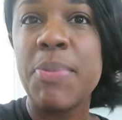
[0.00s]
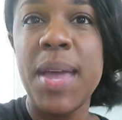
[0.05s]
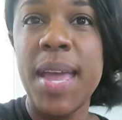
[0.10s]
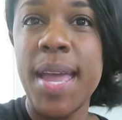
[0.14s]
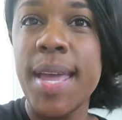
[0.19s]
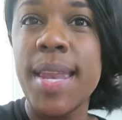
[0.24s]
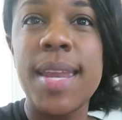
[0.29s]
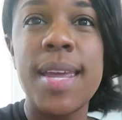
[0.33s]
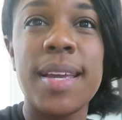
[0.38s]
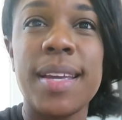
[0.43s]

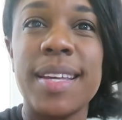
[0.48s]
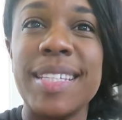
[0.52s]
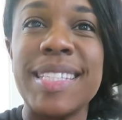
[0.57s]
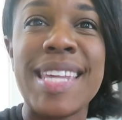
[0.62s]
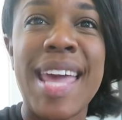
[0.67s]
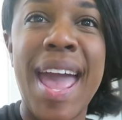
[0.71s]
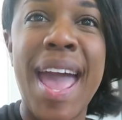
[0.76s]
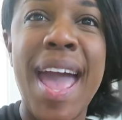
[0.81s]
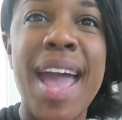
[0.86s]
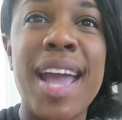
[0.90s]
panic
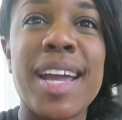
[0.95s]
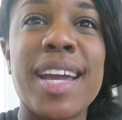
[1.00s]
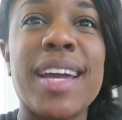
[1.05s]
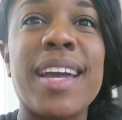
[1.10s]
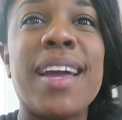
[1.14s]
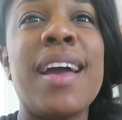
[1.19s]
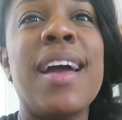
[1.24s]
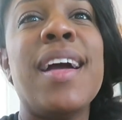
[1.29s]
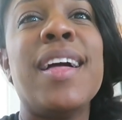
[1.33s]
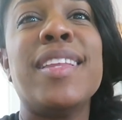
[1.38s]

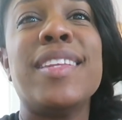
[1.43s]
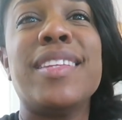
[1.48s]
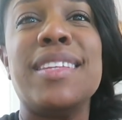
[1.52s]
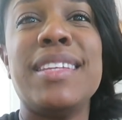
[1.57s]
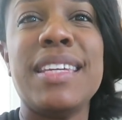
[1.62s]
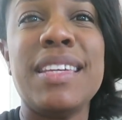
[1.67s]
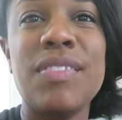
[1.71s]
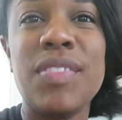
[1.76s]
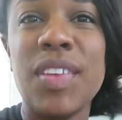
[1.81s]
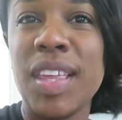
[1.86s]
attack
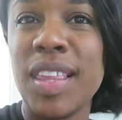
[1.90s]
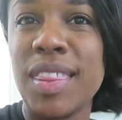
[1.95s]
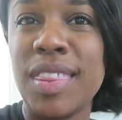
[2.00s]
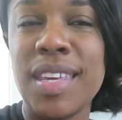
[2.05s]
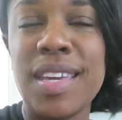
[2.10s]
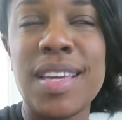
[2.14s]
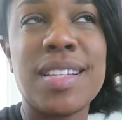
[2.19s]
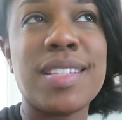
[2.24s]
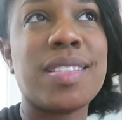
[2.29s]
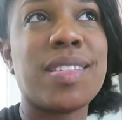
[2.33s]
leaving
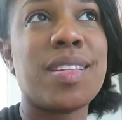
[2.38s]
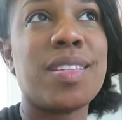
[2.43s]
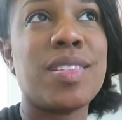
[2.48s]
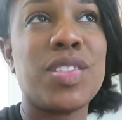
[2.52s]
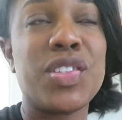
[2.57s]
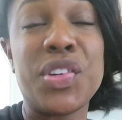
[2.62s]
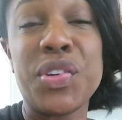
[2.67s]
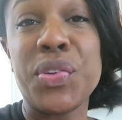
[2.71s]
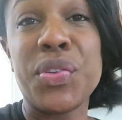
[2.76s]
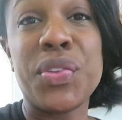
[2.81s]
things
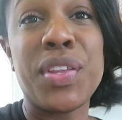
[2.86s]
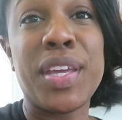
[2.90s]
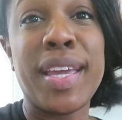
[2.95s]
until